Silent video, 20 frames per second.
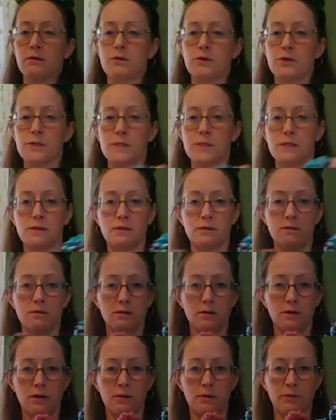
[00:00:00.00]
just
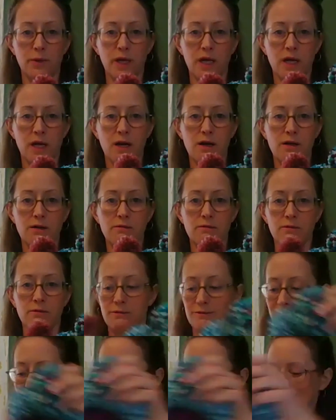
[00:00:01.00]
compared
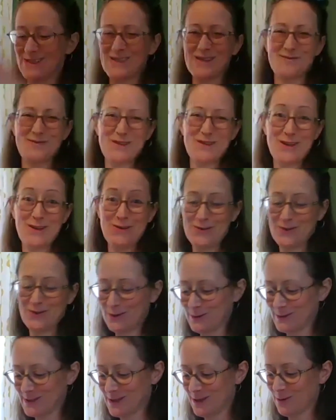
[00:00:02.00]
to some of
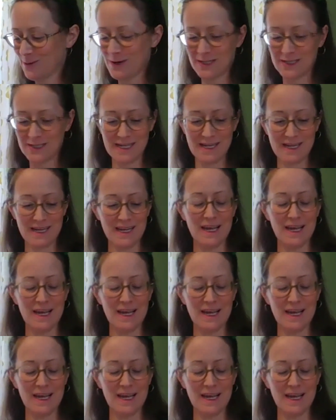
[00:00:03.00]
those other ones.